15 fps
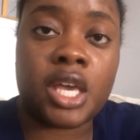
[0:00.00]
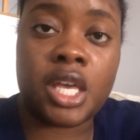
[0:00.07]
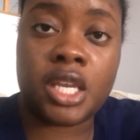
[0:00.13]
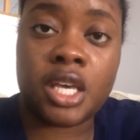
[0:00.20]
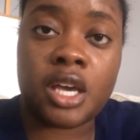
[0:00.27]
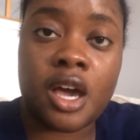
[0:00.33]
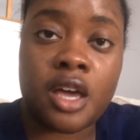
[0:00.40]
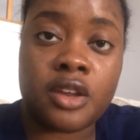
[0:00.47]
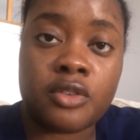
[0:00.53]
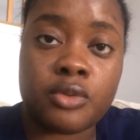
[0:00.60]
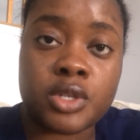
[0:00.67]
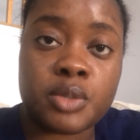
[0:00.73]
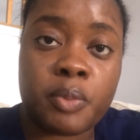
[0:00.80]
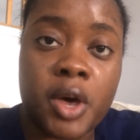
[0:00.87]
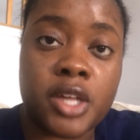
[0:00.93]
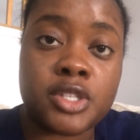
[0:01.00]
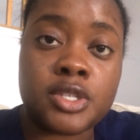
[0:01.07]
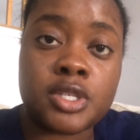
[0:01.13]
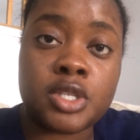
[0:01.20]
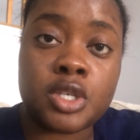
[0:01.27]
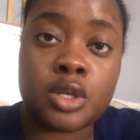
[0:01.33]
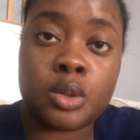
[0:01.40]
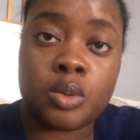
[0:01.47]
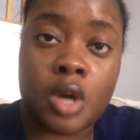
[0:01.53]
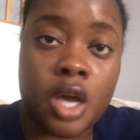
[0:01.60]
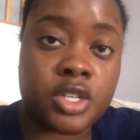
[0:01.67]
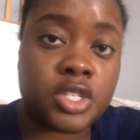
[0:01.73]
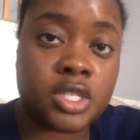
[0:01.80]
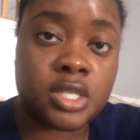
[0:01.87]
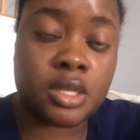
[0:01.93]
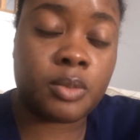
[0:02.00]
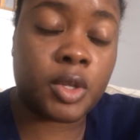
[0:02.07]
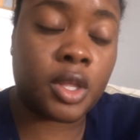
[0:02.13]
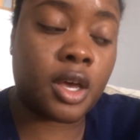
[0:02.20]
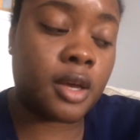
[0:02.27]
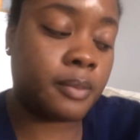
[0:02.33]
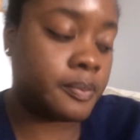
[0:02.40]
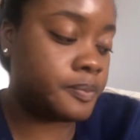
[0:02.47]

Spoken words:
any kind of response to noxious stimuli.